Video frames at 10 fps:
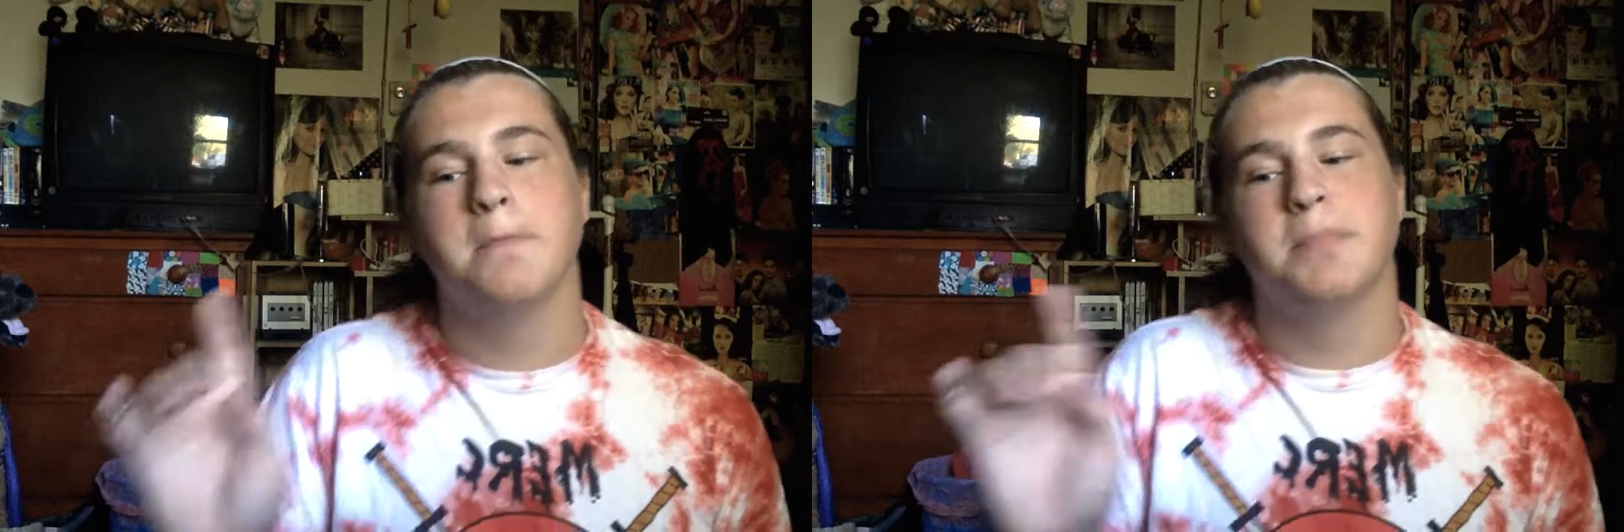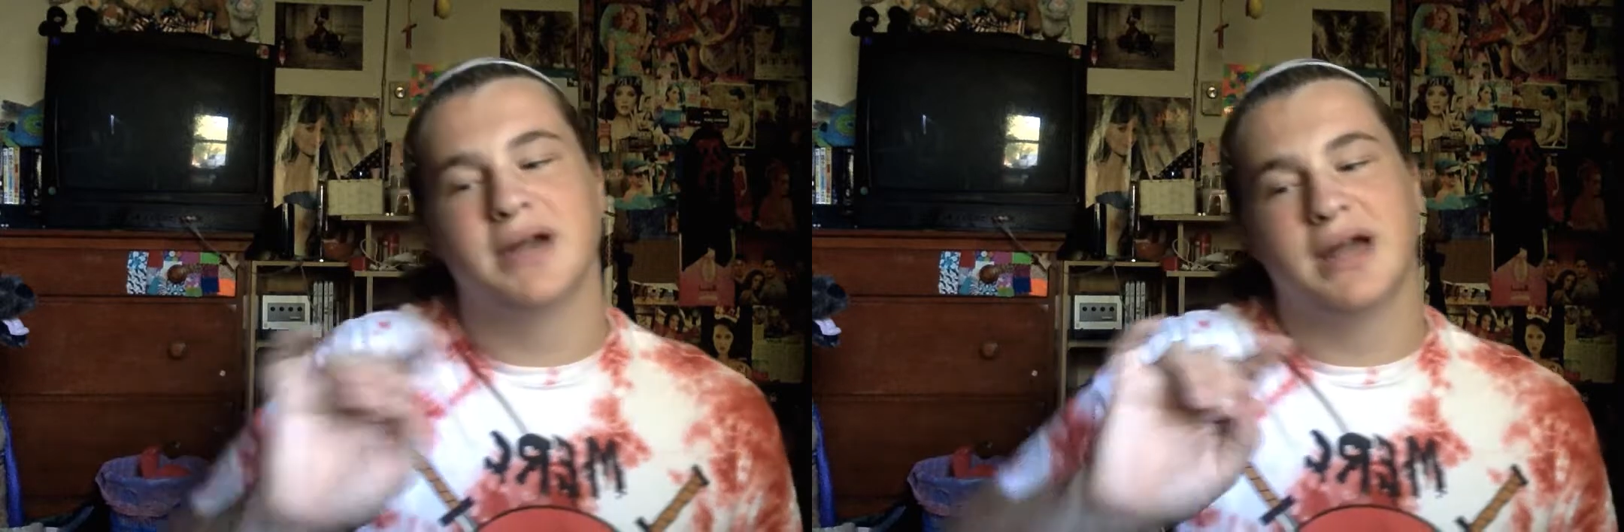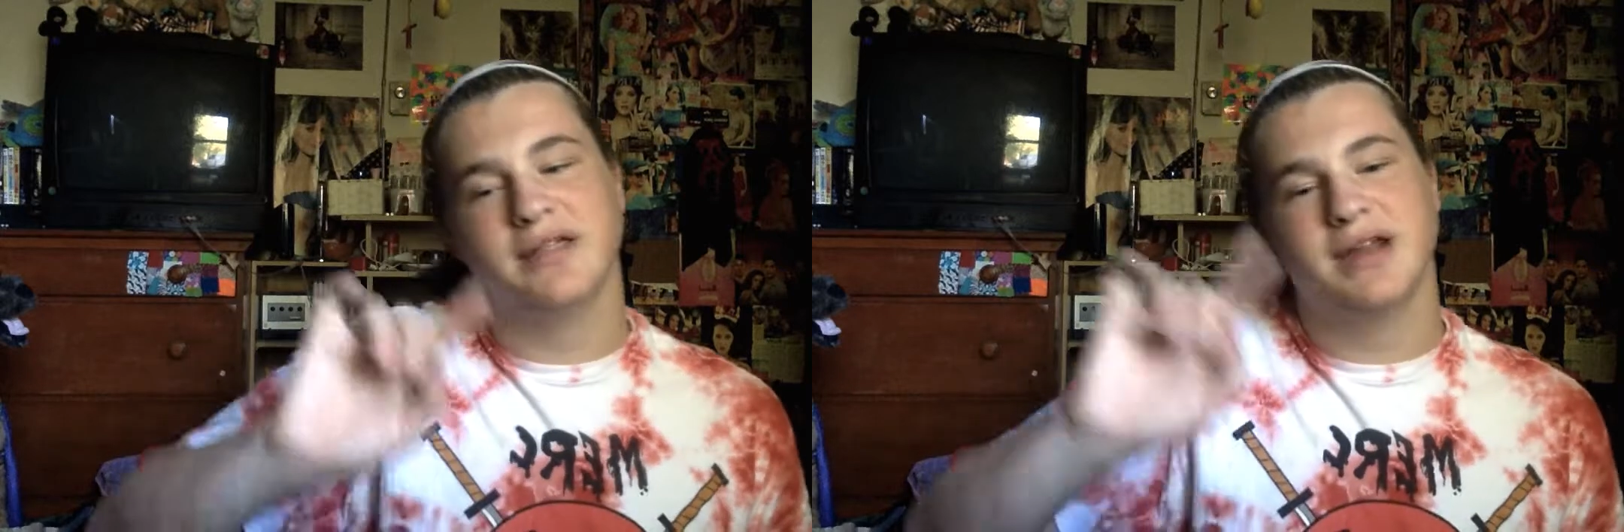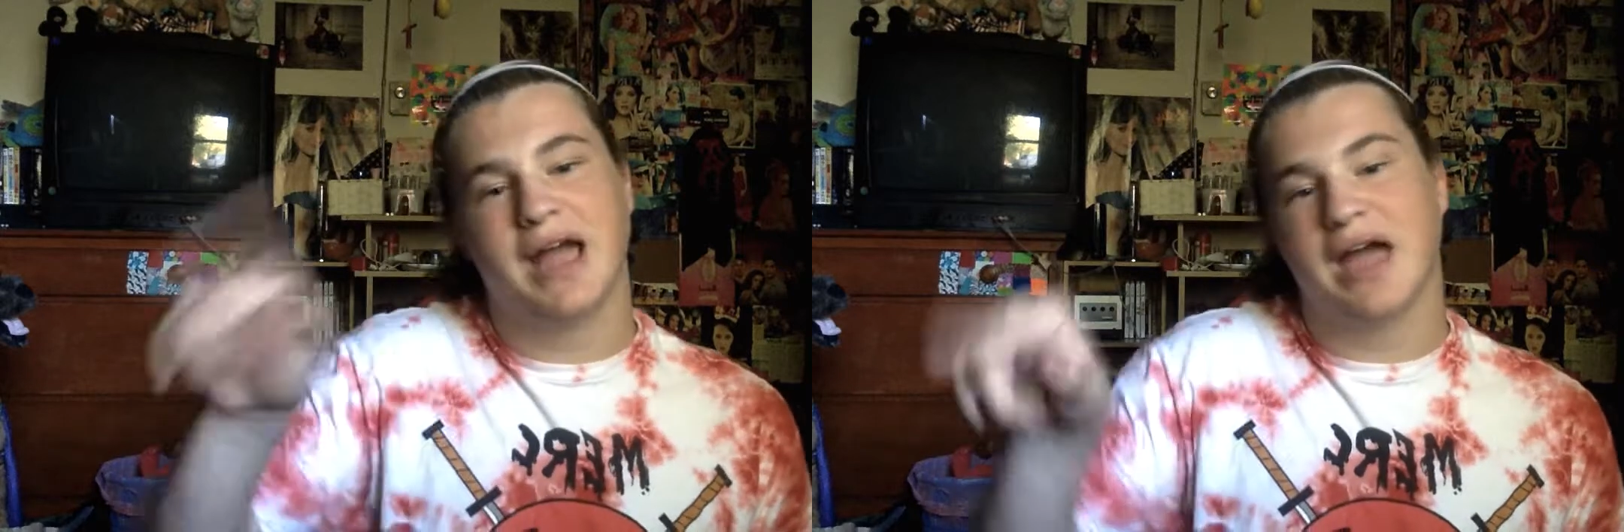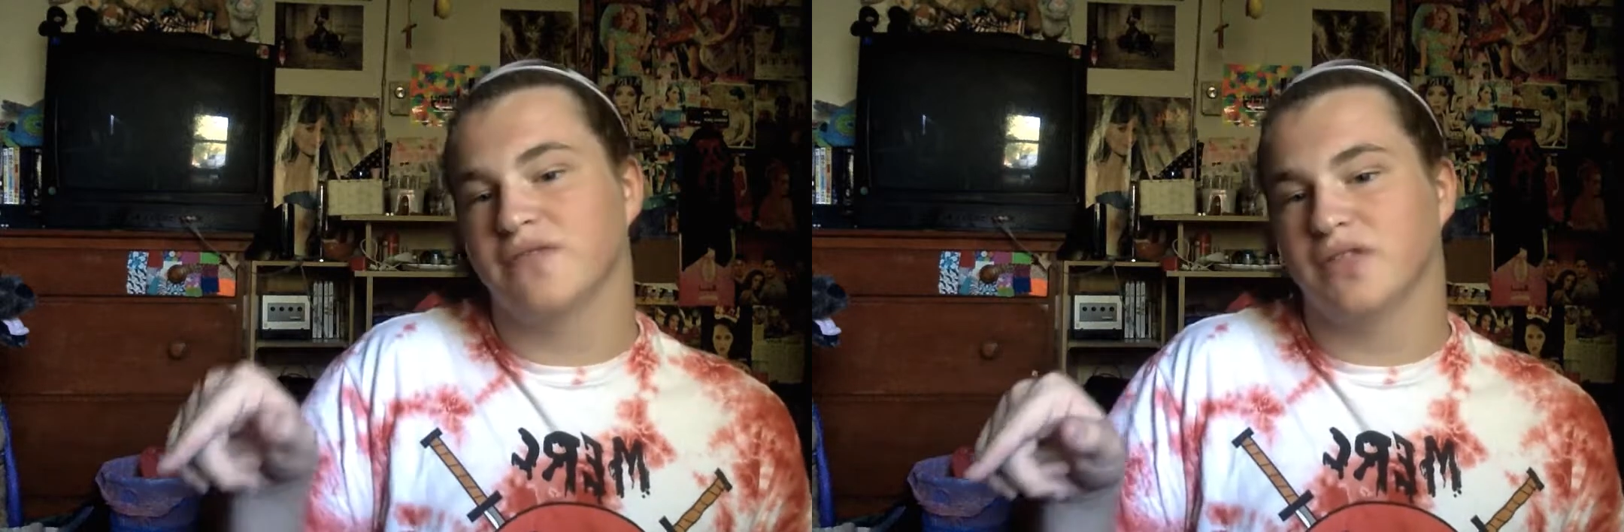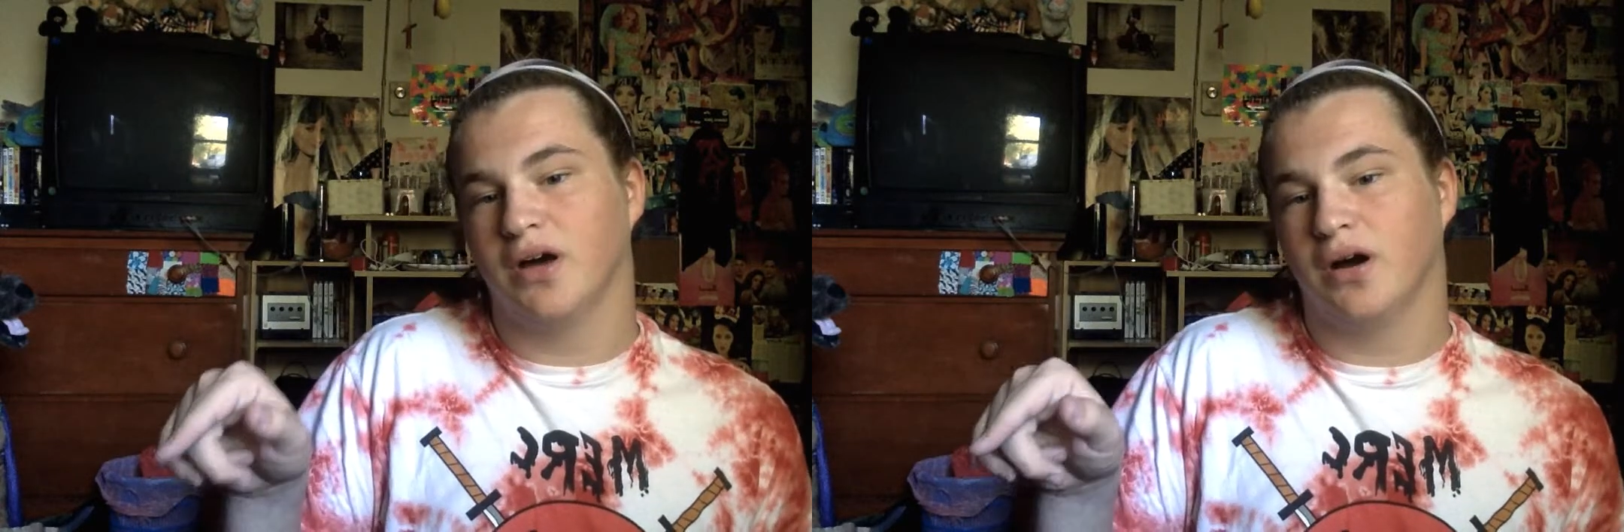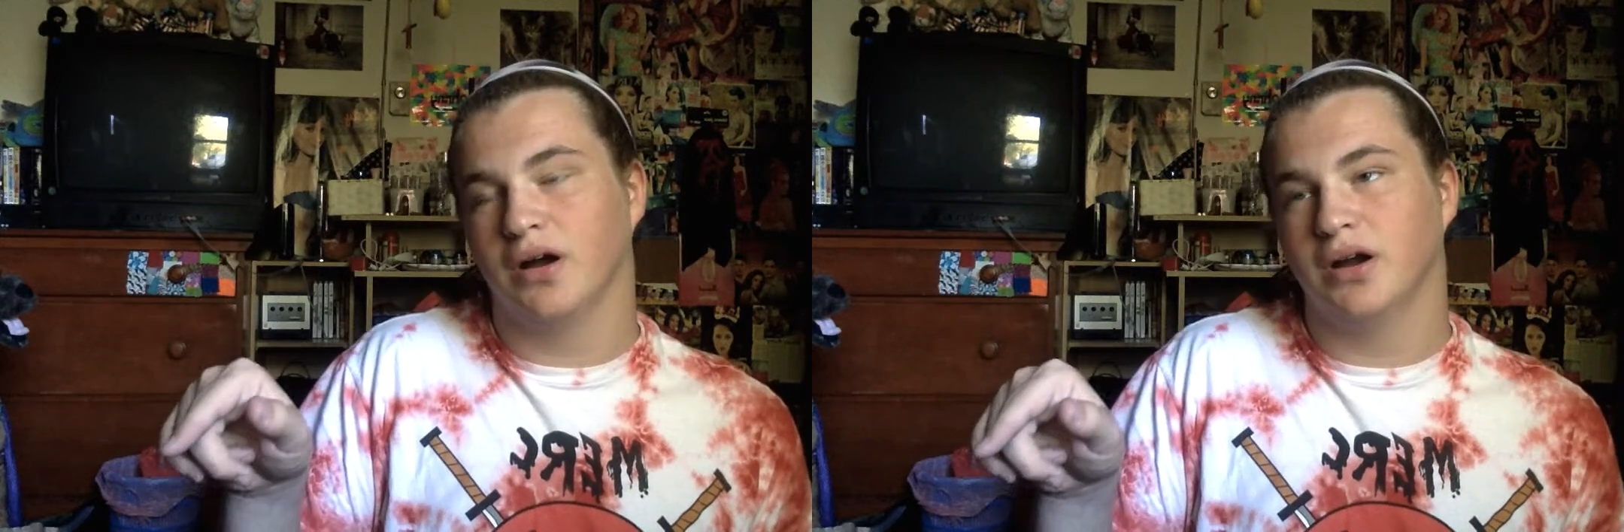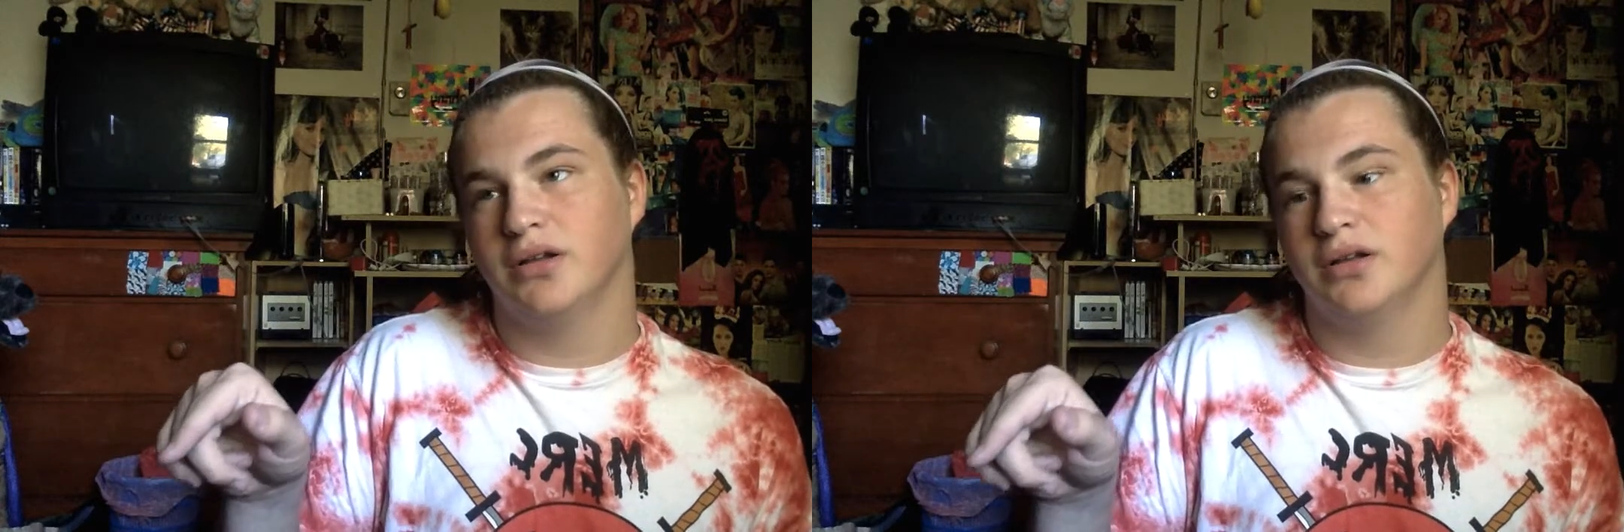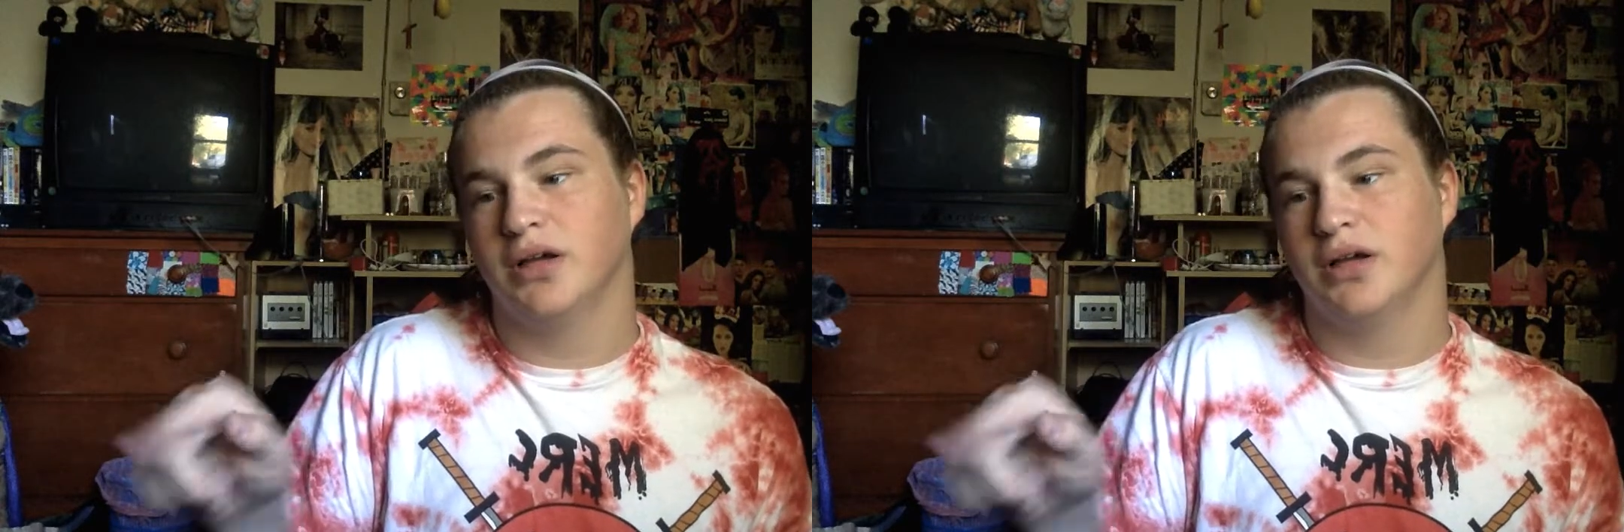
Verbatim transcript: But now that I have the card,